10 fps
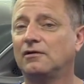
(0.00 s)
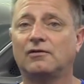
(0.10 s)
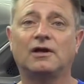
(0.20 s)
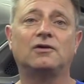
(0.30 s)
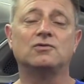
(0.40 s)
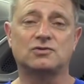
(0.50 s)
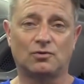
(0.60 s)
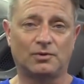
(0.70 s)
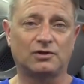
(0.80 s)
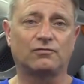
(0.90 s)
Thank you
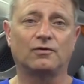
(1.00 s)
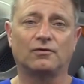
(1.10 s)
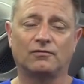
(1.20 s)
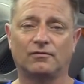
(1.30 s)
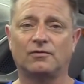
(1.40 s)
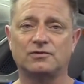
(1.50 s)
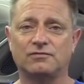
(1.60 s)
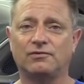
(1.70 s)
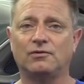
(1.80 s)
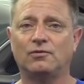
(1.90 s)
so much for those
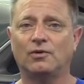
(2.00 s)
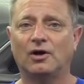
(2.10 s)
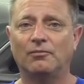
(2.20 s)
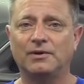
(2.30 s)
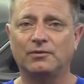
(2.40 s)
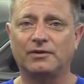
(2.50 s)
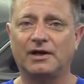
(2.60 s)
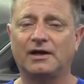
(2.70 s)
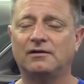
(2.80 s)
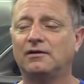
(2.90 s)
of you who helped me with
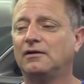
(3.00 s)
that,